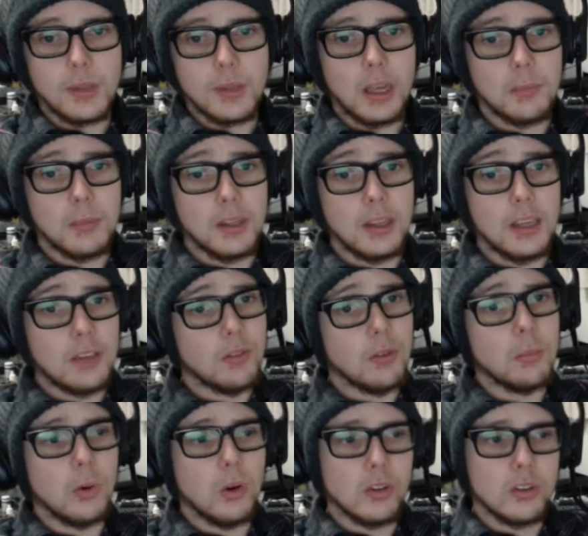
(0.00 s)

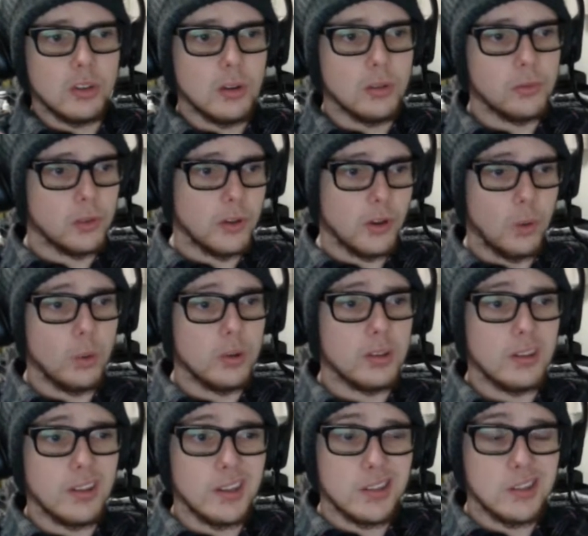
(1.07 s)
even more so for an
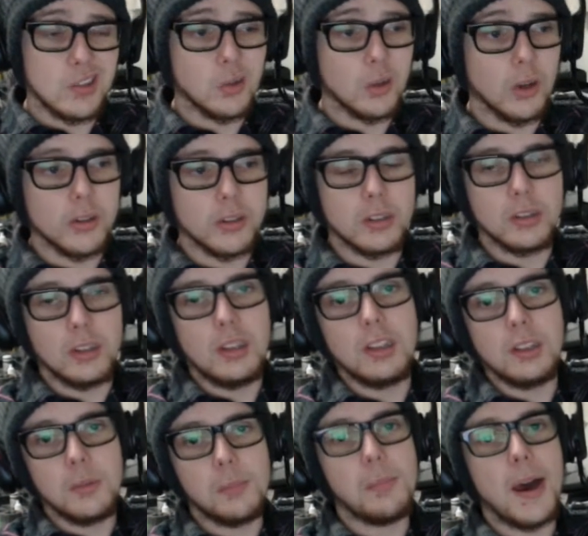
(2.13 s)
Inquisitor that still goes
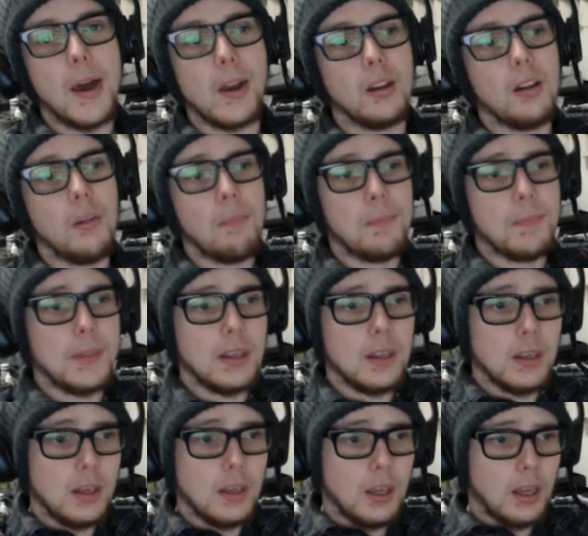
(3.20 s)
into battle.
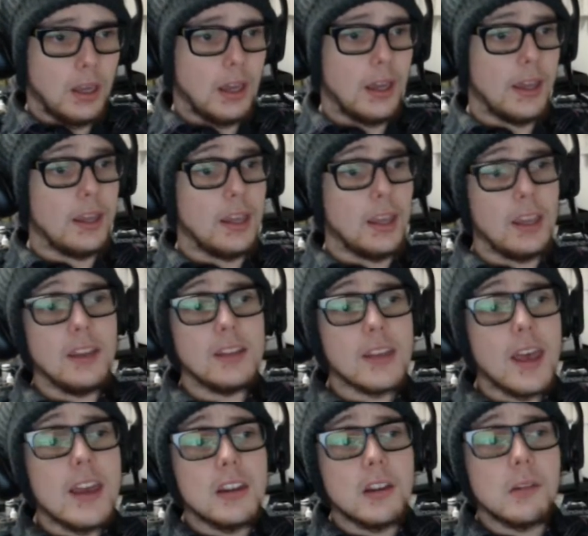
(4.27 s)
He is
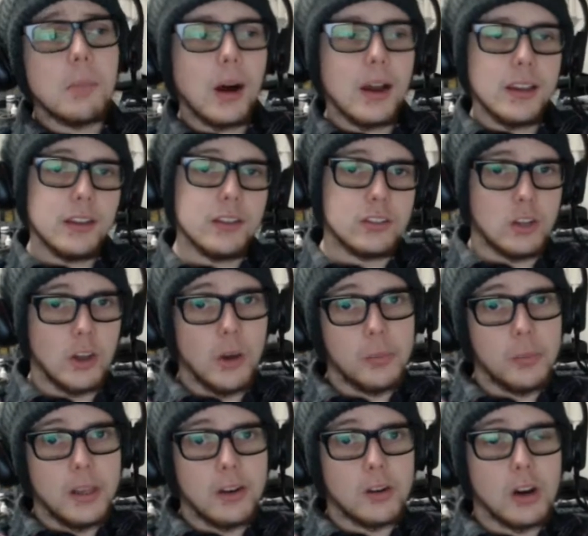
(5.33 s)
aided by his
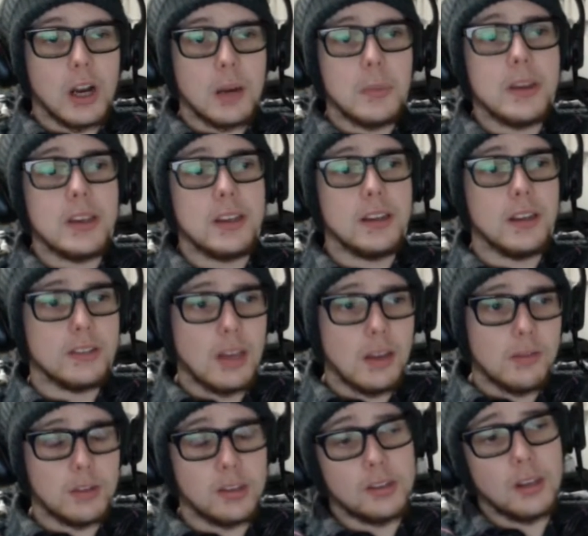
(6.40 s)
Terminator armor. He does
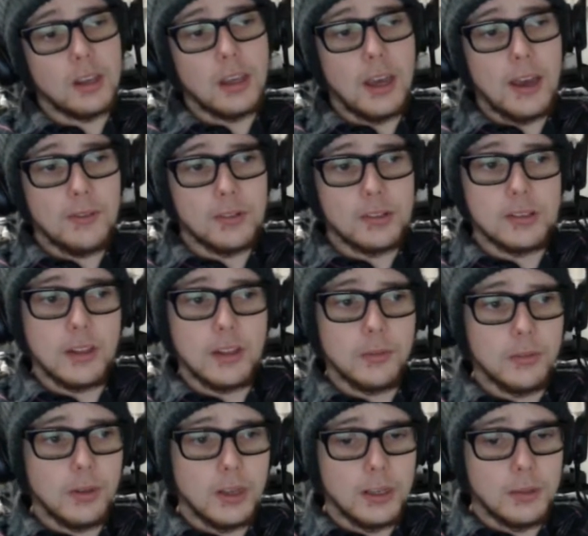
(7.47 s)
have a set
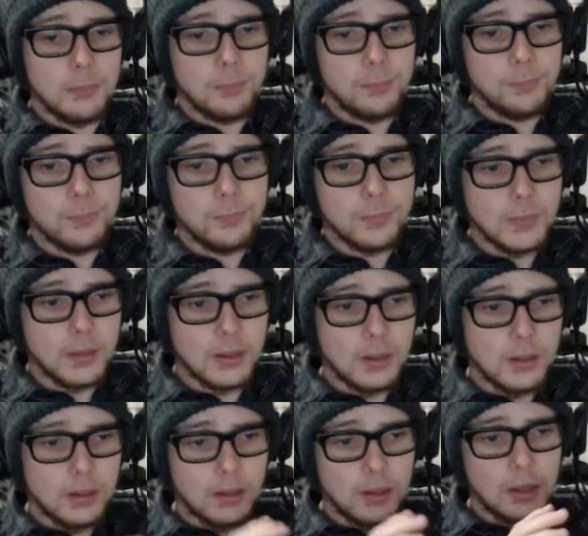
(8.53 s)

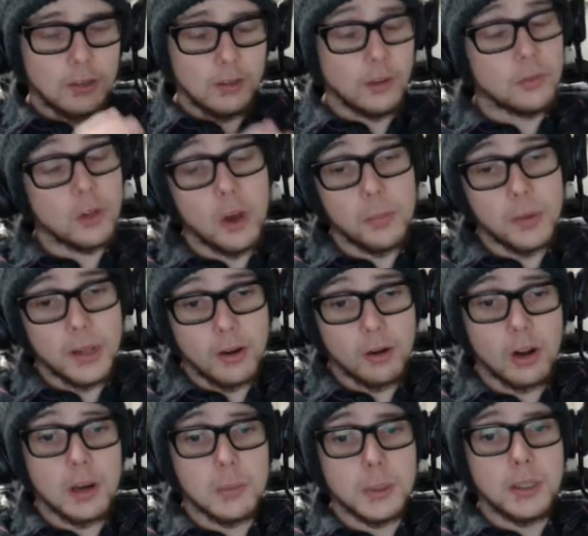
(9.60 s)
of
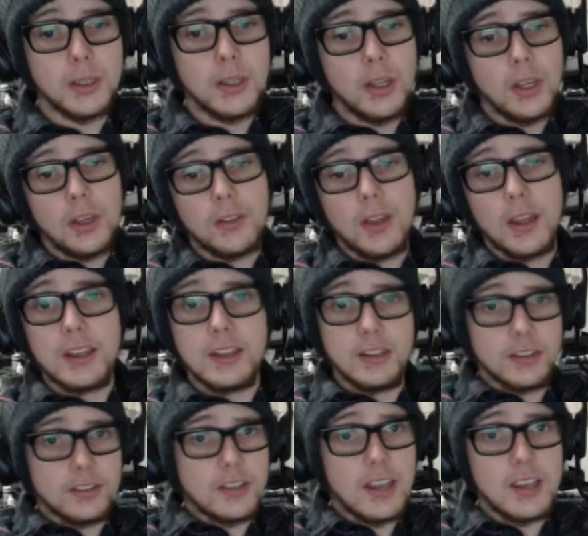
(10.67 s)
Terminator armor that he
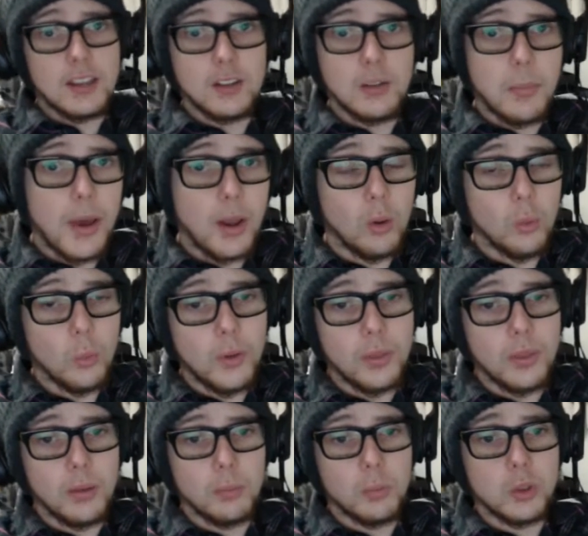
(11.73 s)
does take into battle with
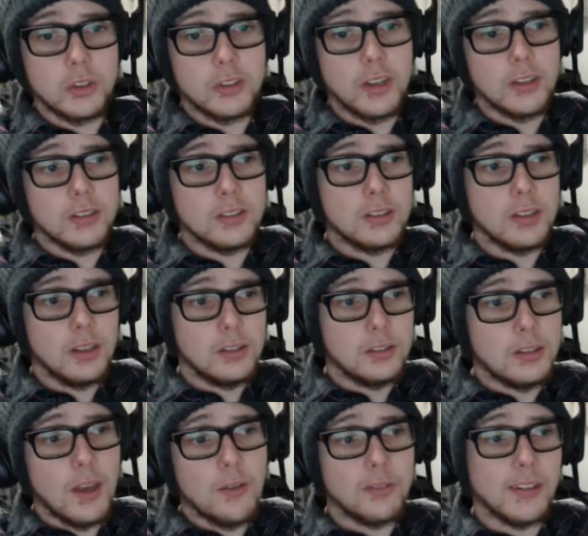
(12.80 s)
him, which does
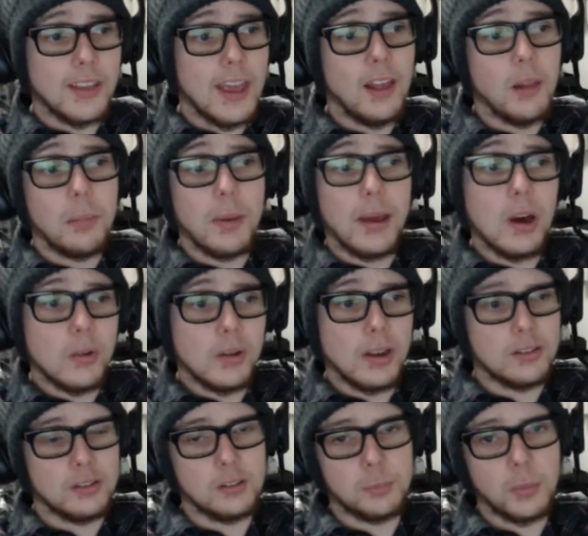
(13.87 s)
definitely help out
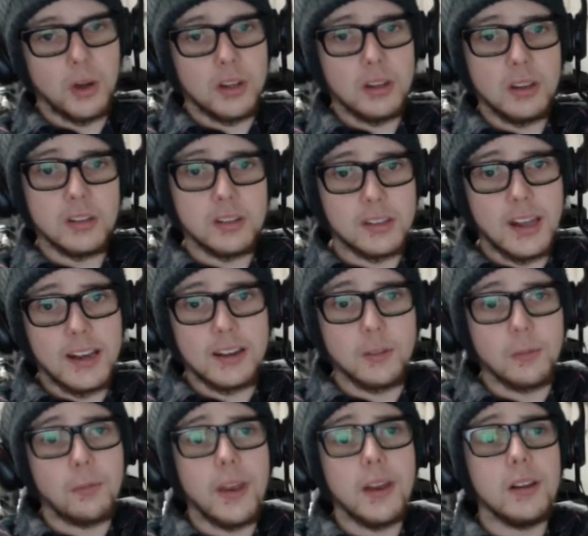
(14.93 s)
as his body is starting to
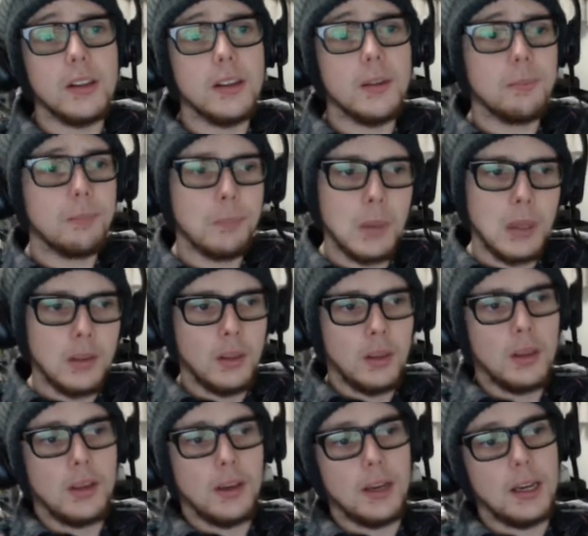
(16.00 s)
fail him.
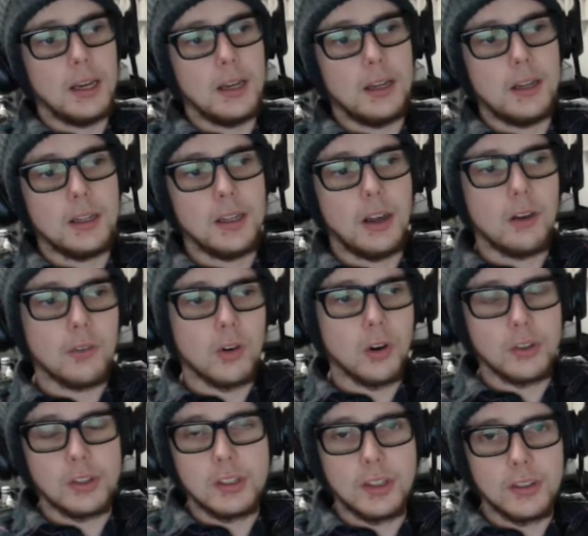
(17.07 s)
Of
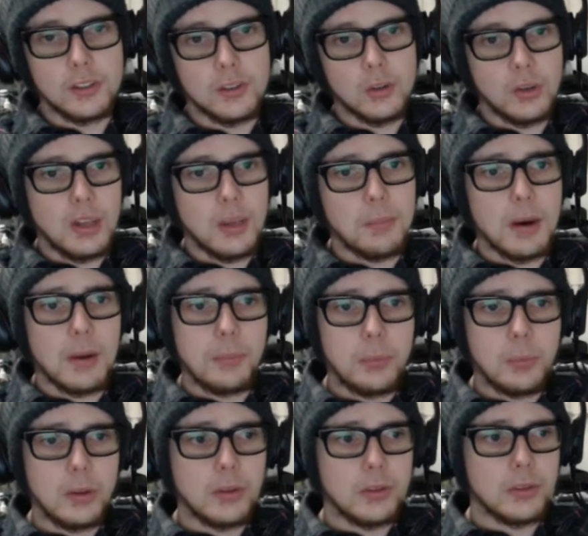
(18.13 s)
course, he does still keep up
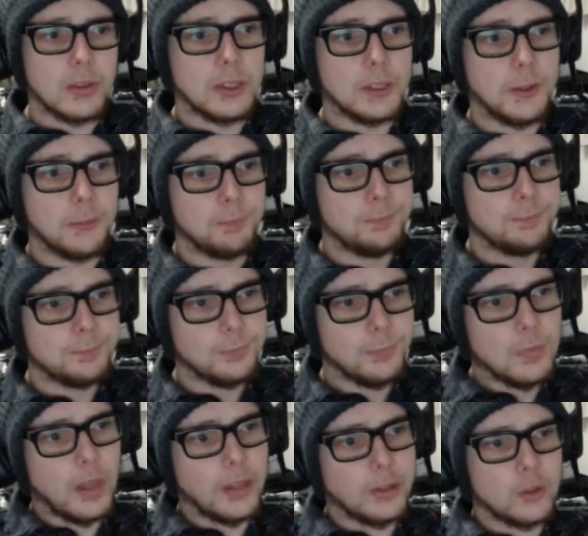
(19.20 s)
with
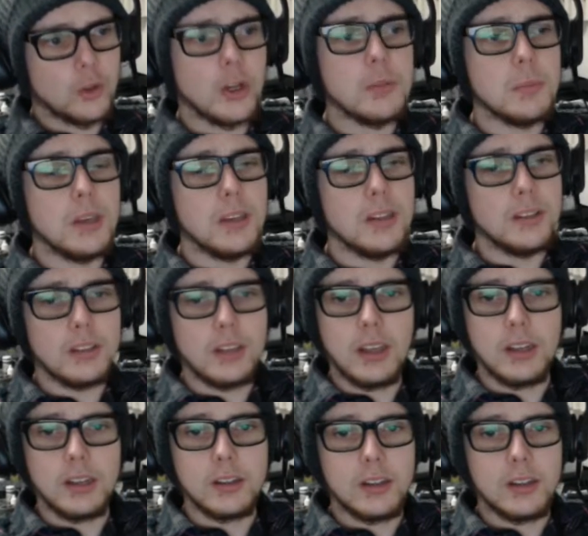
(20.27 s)
treatments and